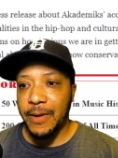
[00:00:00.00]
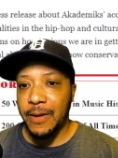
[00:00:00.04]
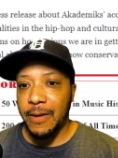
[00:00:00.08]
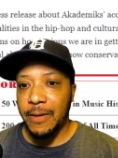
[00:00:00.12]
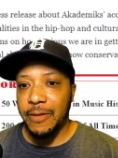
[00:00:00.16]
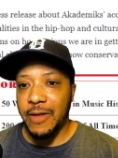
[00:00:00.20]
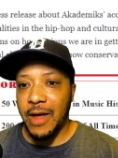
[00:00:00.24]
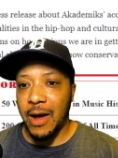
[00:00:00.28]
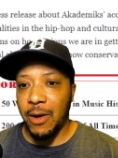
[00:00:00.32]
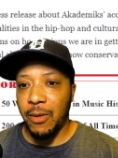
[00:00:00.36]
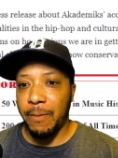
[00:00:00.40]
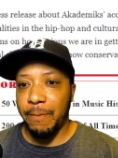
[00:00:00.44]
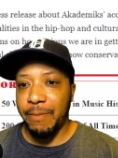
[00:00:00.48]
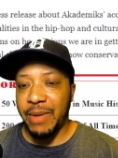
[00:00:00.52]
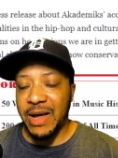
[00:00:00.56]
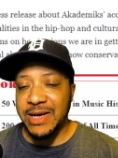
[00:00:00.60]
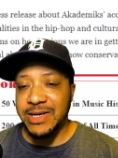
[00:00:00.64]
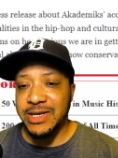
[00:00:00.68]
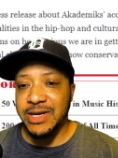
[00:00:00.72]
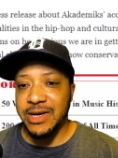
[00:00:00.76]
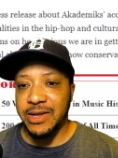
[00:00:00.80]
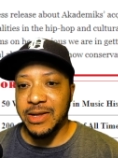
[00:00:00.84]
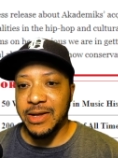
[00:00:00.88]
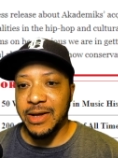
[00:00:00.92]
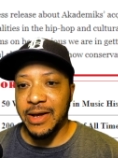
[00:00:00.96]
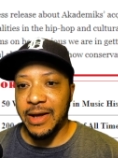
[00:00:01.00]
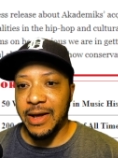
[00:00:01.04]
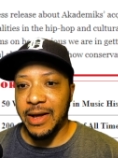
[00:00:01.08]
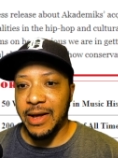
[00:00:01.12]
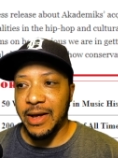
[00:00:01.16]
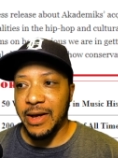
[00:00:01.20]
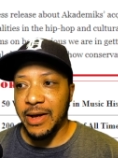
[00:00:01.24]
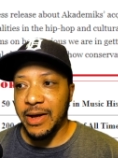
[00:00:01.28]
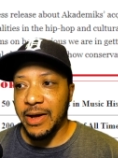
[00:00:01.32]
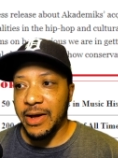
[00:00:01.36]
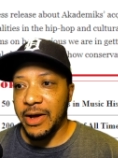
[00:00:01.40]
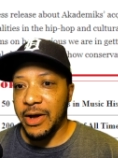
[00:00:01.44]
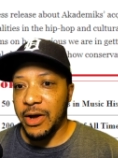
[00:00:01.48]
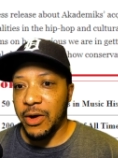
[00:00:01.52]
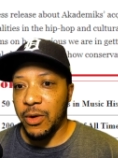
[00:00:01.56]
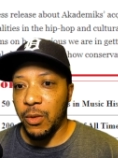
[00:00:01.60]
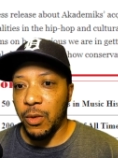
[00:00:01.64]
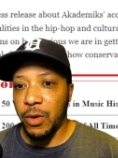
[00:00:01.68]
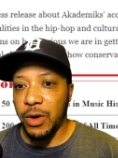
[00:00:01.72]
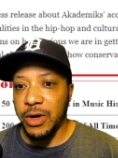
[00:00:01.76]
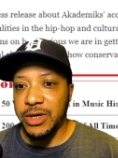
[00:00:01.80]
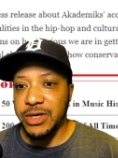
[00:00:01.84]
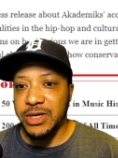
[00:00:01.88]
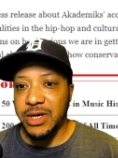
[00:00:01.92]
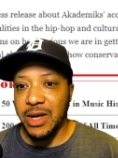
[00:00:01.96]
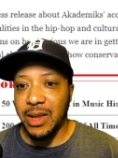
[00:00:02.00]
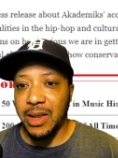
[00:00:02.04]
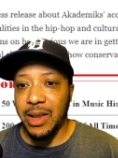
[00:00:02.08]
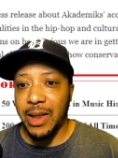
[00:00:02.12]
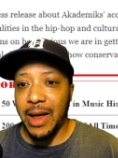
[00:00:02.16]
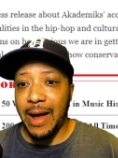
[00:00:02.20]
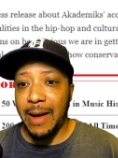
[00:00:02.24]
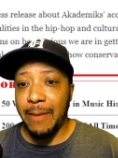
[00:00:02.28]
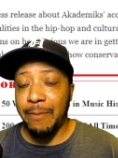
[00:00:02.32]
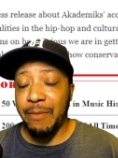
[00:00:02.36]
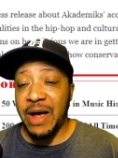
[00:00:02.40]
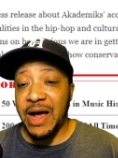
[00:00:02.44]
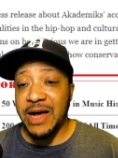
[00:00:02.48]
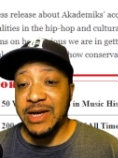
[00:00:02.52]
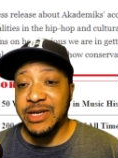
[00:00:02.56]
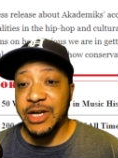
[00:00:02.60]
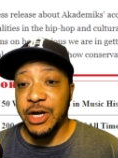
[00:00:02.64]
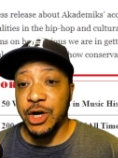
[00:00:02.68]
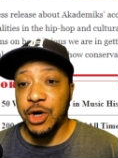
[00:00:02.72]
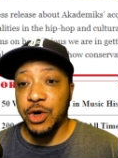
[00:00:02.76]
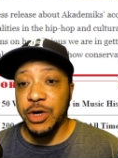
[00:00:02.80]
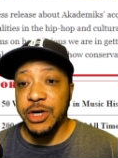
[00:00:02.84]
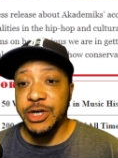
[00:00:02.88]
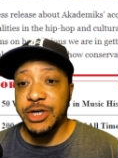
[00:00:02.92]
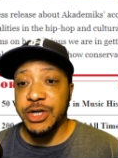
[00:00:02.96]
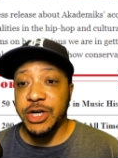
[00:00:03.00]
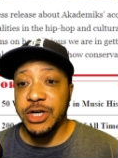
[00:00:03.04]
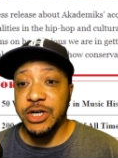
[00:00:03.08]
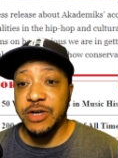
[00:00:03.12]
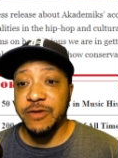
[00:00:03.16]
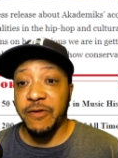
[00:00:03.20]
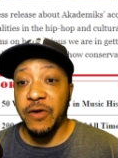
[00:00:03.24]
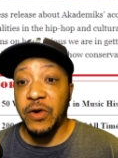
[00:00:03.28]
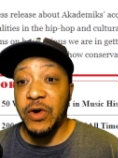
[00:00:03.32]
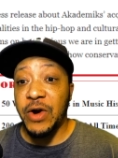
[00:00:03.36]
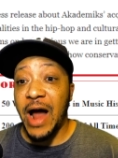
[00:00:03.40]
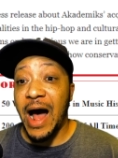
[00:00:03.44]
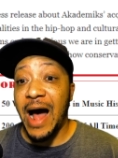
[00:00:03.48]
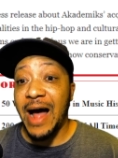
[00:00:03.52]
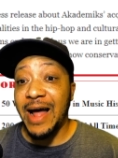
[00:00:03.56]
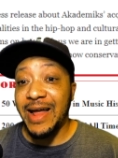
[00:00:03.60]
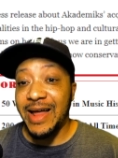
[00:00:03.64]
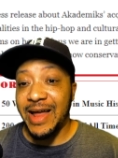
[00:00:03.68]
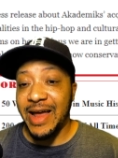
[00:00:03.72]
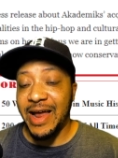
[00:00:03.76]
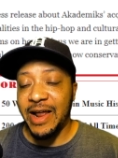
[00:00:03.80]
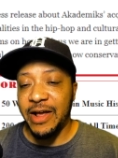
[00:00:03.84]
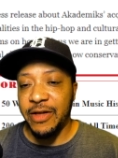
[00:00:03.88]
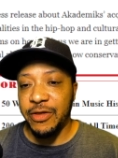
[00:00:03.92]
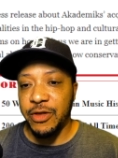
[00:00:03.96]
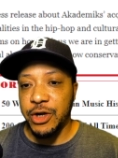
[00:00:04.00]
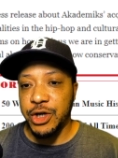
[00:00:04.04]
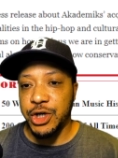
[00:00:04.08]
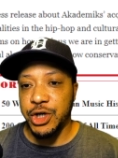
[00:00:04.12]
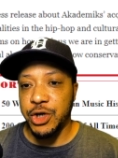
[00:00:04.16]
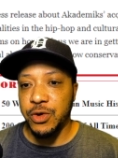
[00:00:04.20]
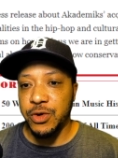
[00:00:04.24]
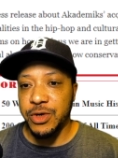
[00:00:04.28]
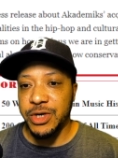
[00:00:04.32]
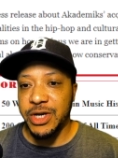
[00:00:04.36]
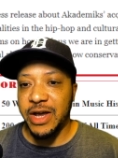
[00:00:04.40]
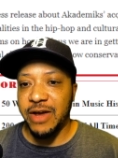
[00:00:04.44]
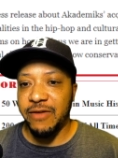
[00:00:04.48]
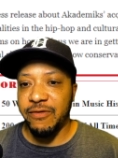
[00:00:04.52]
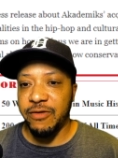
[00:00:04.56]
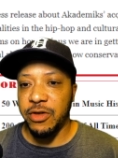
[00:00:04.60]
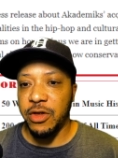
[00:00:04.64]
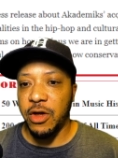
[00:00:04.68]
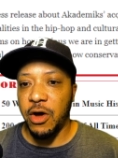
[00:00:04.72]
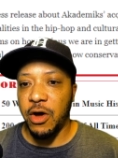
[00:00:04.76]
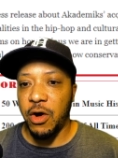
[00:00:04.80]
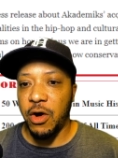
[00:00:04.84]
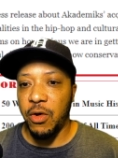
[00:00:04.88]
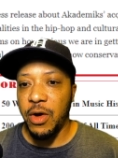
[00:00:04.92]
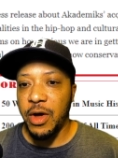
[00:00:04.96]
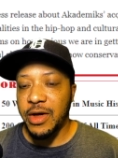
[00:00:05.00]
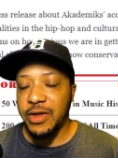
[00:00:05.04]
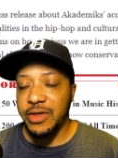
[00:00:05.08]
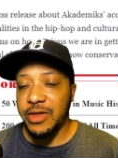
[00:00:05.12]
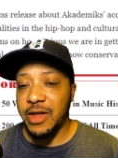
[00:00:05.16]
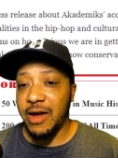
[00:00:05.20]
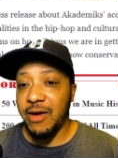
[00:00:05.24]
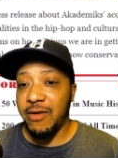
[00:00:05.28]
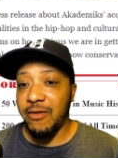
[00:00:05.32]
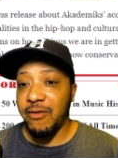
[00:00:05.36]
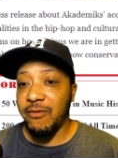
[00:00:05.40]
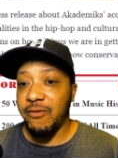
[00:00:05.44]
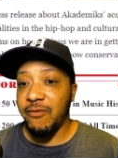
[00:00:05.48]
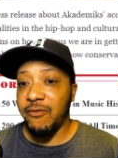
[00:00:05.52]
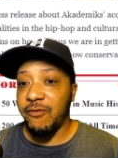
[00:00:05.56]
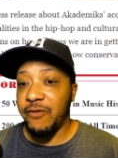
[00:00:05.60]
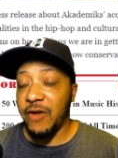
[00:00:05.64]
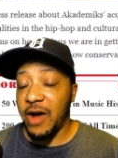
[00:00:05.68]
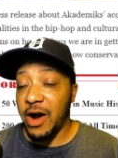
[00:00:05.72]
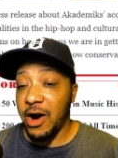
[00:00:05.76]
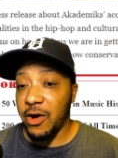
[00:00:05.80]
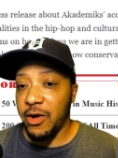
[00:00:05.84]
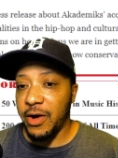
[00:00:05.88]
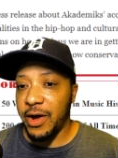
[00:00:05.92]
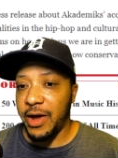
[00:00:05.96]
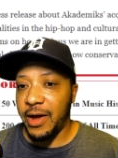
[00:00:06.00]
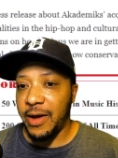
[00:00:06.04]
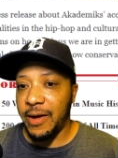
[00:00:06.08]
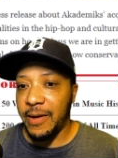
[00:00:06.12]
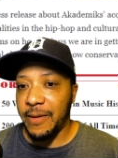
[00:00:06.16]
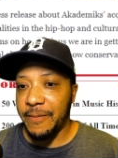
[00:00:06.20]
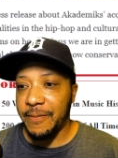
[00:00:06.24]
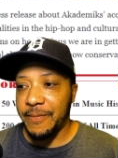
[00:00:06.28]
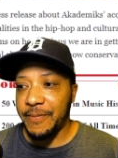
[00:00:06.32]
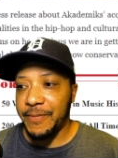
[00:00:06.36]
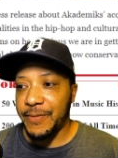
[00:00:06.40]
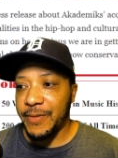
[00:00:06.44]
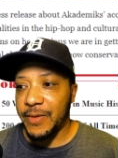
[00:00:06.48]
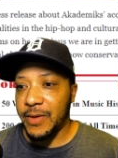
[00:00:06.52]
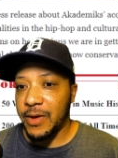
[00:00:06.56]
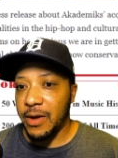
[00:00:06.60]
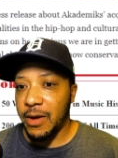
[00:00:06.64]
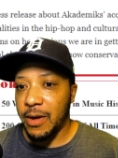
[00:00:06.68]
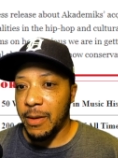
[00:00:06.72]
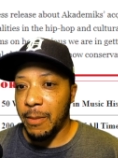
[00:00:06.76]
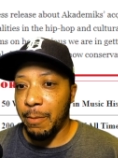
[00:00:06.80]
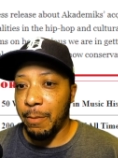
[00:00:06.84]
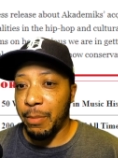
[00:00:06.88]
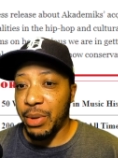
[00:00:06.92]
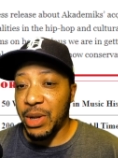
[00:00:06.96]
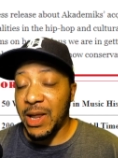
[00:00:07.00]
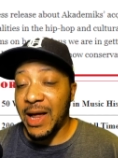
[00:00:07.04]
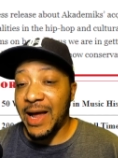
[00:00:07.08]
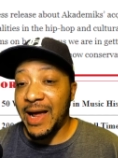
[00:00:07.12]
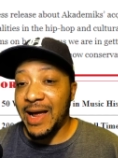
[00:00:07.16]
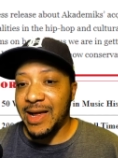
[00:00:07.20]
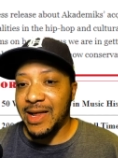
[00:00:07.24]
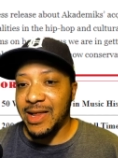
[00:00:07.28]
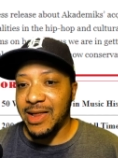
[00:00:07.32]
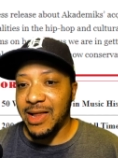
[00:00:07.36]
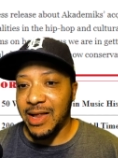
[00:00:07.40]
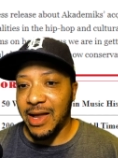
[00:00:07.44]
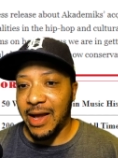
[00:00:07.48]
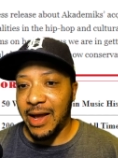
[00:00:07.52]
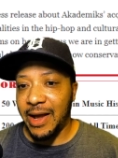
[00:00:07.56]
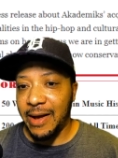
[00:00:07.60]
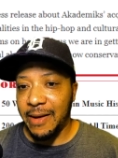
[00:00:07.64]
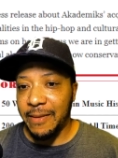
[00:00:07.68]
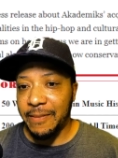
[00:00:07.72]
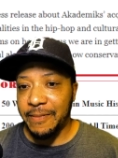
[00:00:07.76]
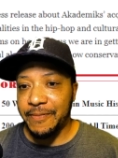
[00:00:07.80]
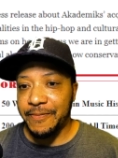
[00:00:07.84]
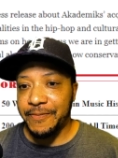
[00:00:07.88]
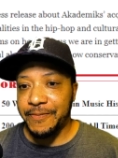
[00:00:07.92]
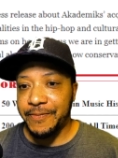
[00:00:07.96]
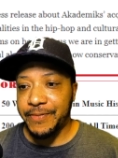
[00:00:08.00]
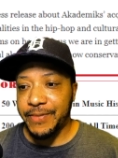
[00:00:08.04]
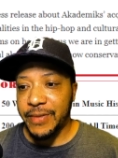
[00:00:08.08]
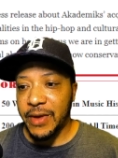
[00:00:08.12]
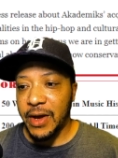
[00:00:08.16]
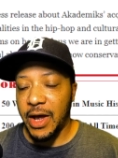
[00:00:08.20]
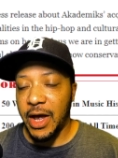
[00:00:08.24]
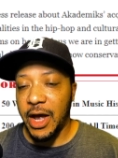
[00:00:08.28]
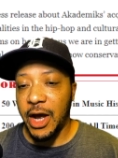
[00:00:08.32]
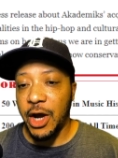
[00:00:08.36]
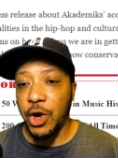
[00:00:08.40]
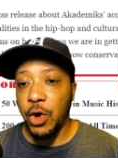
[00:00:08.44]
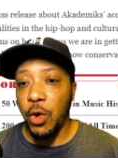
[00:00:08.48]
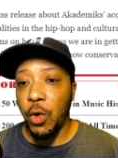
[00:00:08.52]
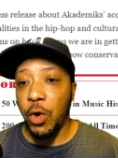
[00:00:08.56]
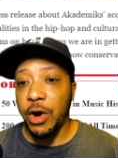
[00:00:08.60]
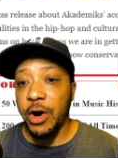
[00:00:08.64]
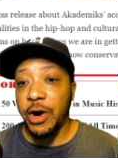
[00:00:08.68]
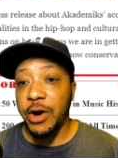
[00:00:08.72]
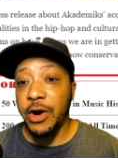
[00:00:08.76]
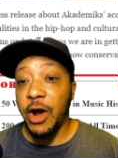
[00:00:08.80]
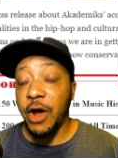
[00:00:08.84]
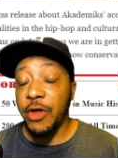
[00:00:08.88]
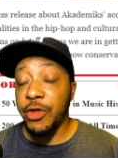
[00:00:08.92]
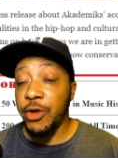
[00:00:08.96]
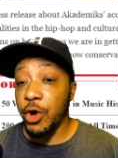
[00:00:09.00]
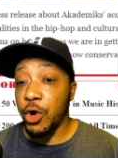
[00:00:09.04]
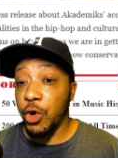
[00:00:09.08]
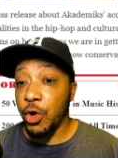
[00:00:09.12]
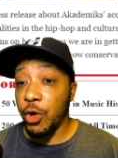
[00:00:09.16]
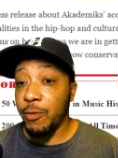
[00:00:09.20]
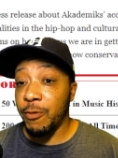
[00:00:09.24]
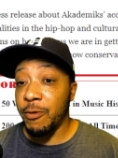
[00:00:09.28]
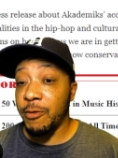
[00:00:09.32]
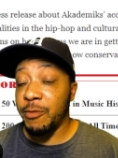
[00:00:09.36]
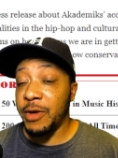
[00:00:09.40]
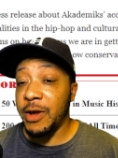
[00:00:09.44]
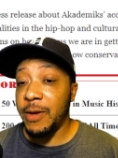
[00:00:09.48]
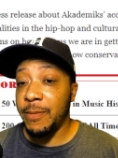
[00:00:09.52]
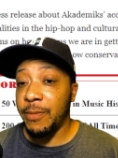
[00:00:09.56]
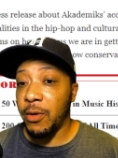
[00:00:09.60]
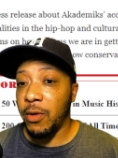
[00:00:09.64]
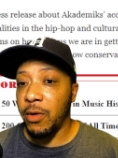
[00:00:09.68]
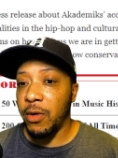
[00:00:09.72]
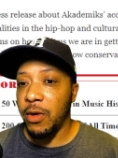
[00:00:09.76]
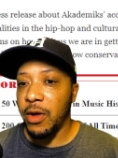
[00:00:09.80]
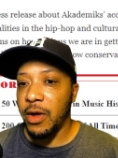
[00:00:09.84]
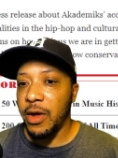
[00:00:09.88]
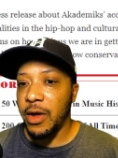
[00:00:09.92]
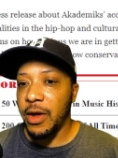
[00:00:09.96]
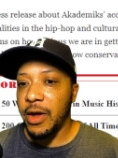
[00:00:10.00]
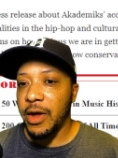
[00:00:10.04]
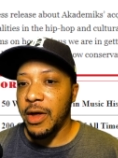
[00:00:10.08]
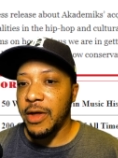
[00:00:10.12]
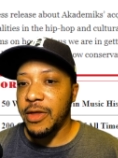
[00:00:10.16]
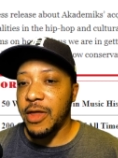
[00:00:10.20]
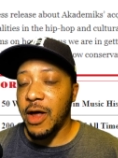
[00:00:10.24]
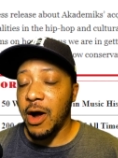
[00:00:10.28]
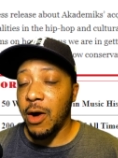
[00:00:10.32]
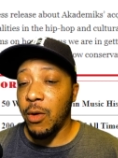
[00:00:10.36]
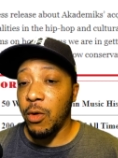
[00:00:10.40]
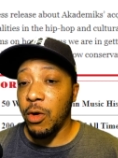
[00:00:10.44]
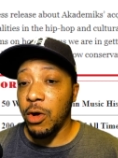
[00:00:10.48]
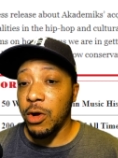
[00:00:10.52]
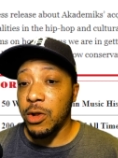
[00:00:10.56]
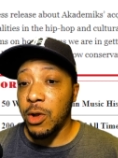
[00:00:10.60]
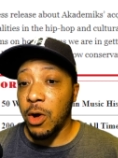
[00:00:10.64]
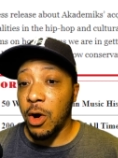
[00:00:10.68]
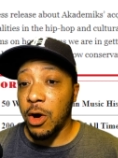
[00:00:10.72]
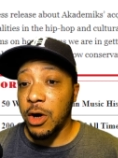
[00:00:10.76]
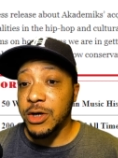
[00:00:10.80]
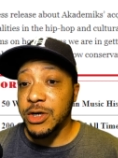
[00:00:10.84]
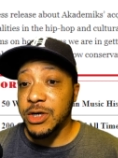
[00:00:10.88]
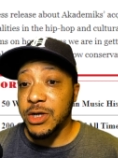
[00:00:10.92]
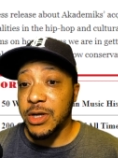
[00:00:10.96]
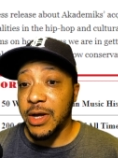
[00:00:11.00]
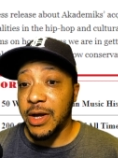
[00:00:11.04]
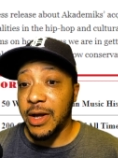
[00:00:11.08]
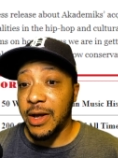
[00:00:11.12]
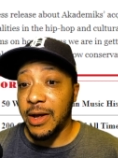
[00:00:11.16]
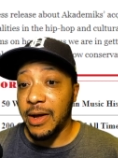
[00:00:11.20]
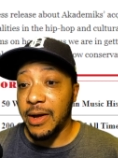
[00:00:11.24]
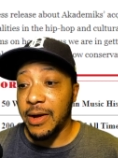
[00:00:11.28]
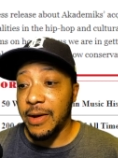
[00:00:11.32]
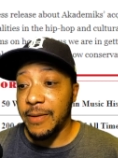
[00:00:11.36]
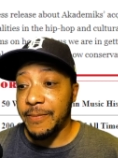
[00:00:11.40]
that basically was lambasting Christians for not getting the juice, even though they very blatantly ignored another group of people that were largely